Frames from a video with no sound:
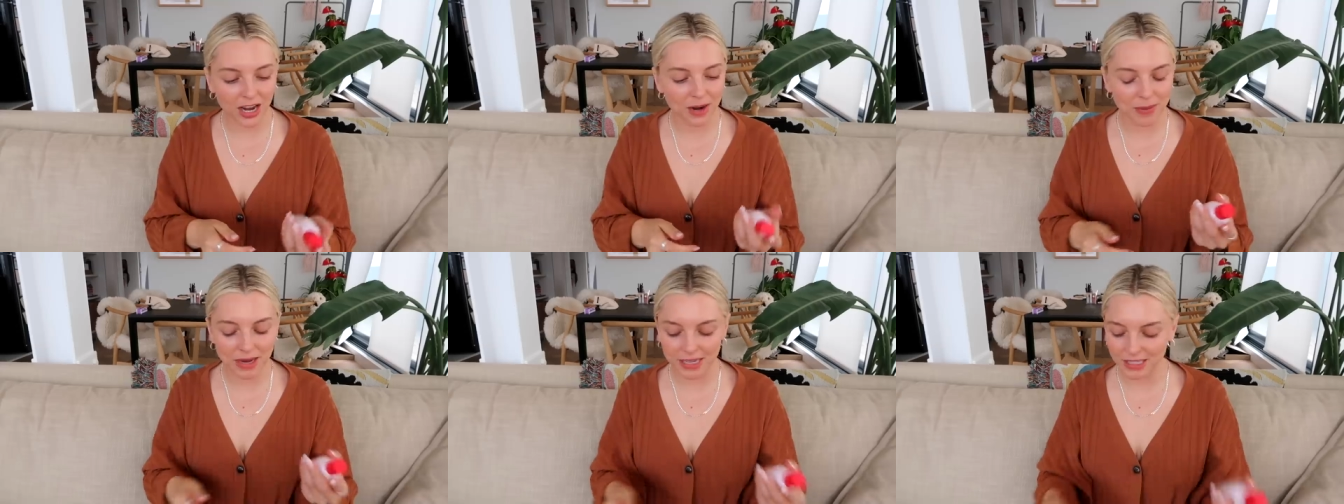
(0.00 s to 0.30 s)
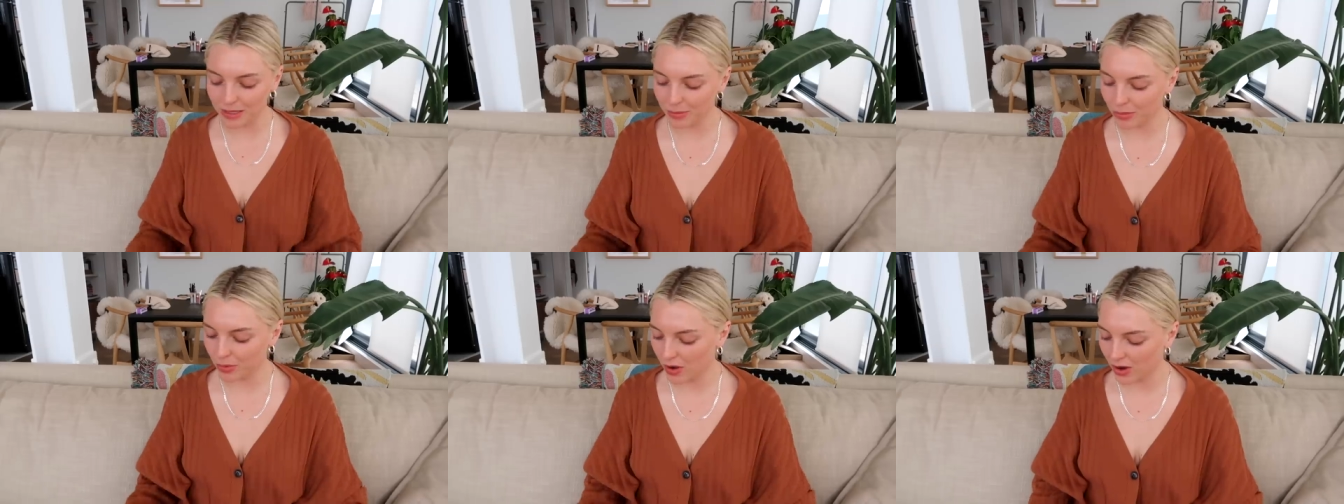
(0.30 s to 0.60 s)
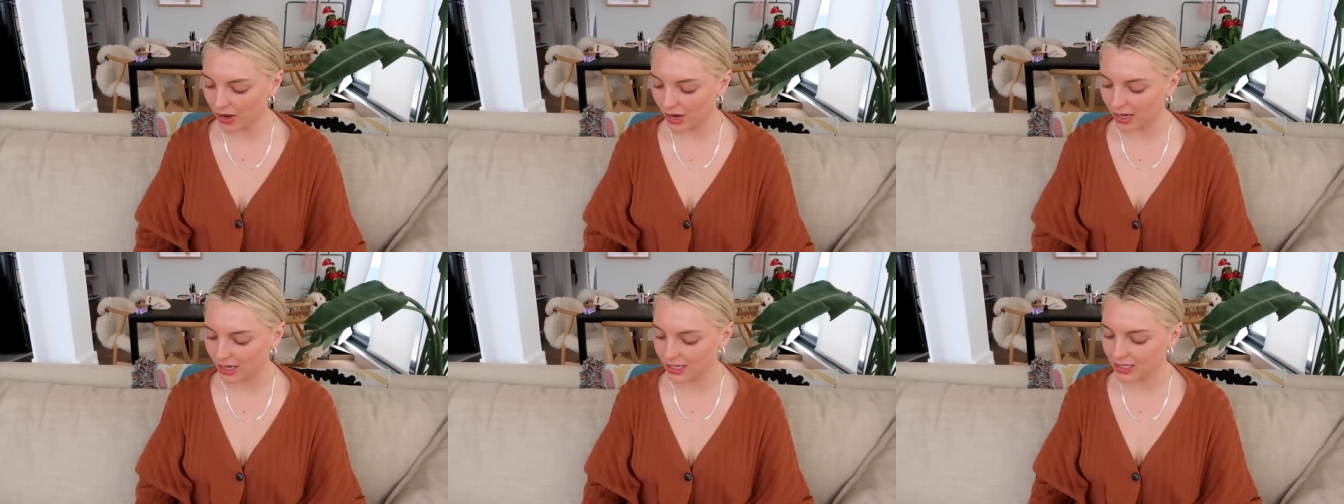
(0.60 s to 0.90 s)
an amazing
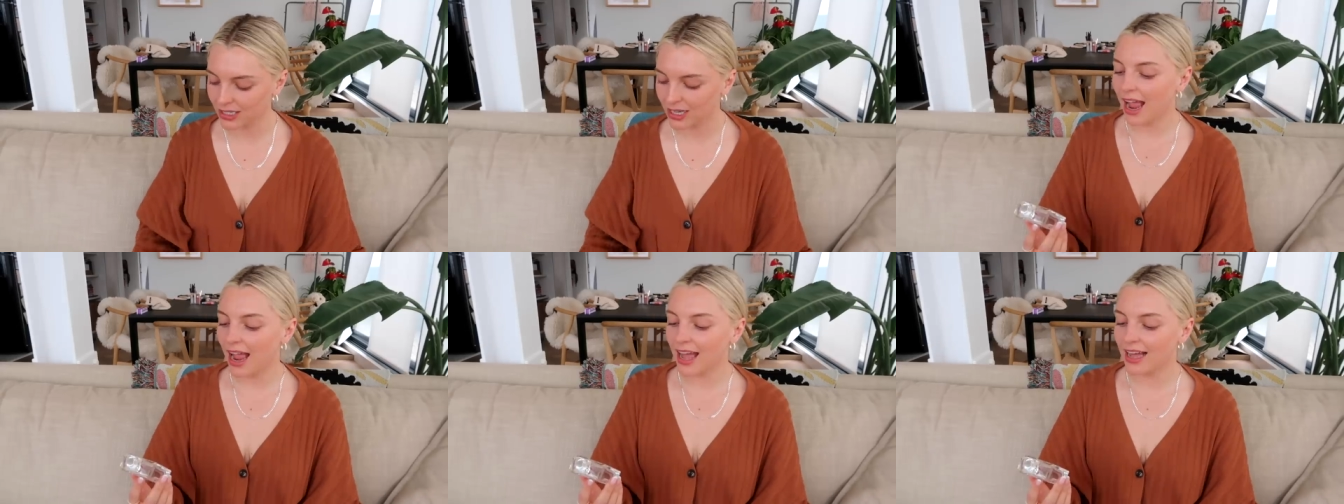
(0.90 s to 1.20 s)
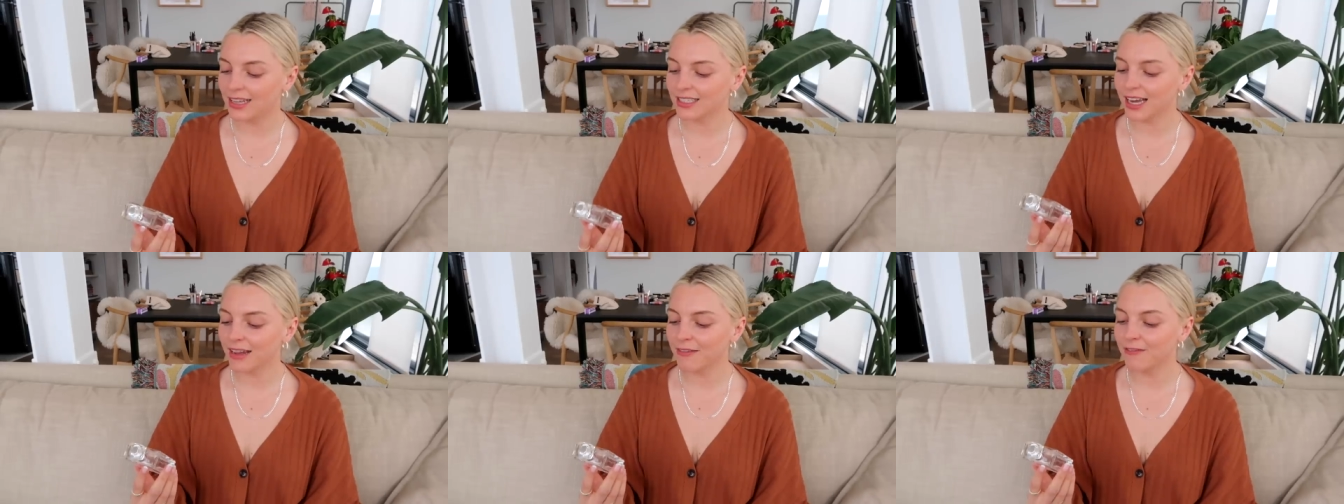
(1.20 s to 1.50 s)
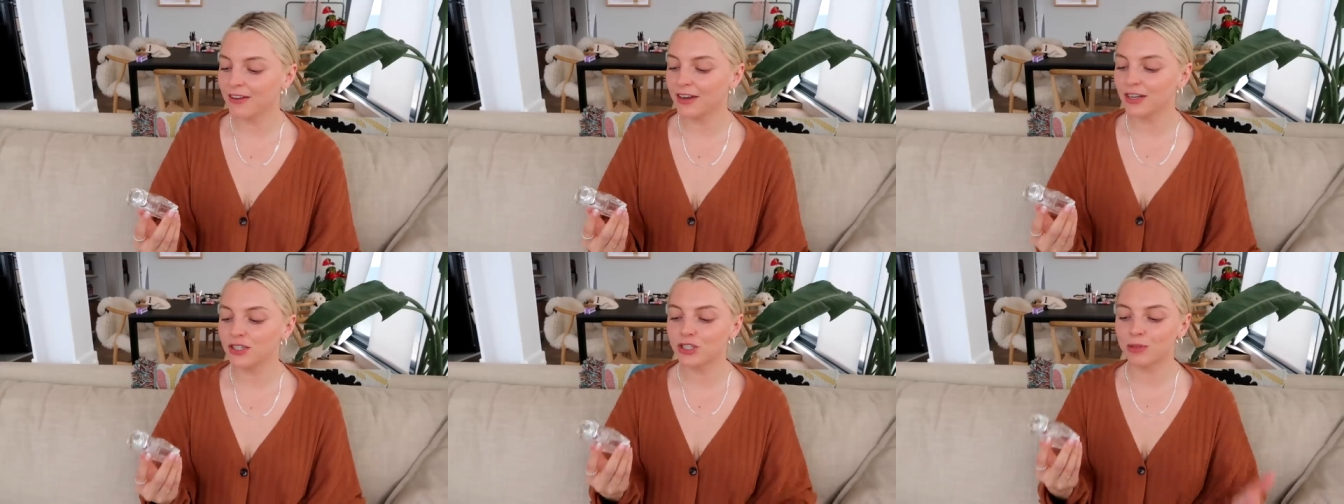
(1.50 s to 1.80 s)
product. And I
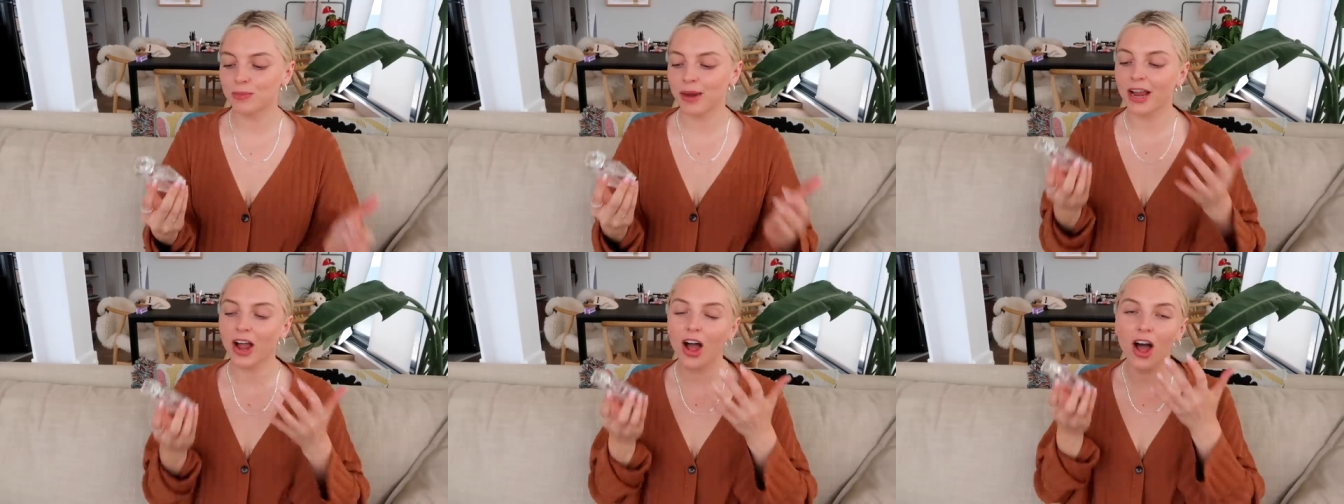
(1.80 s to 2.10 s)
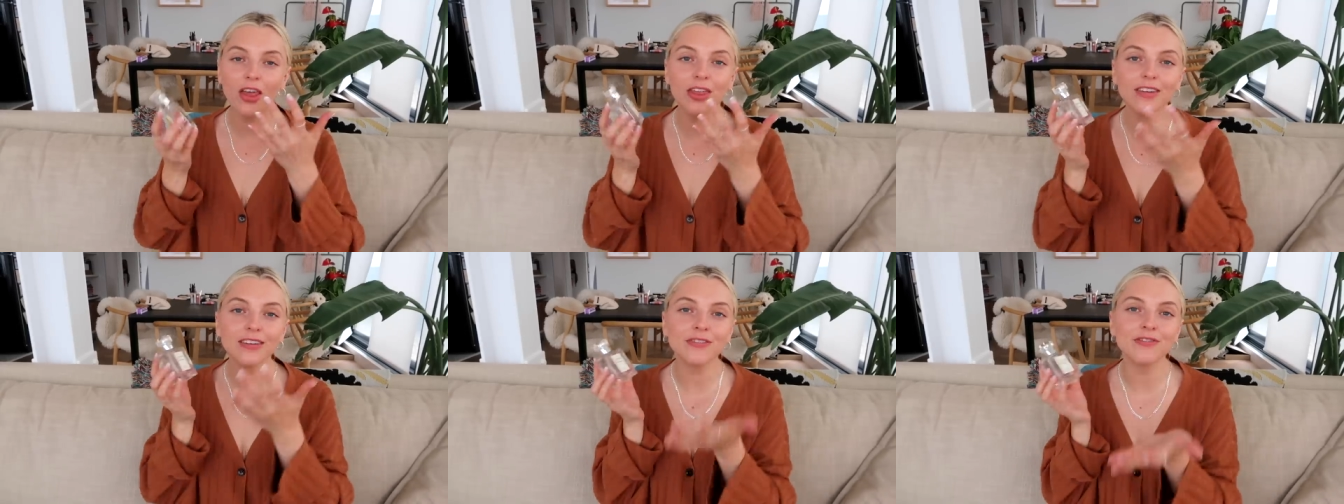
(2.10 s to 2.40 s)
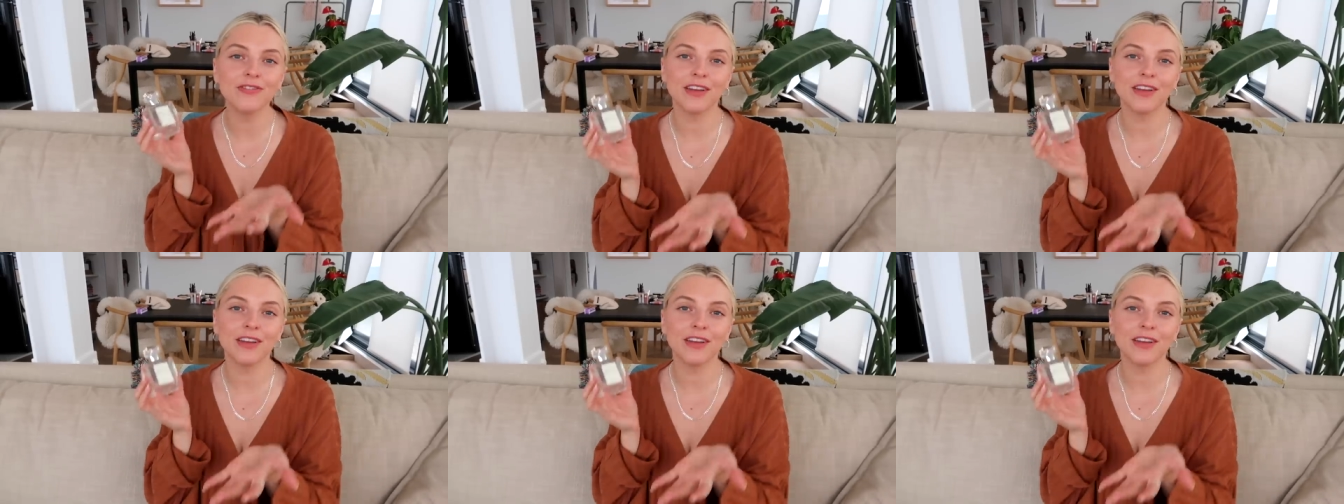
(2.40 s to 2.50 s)
finished my other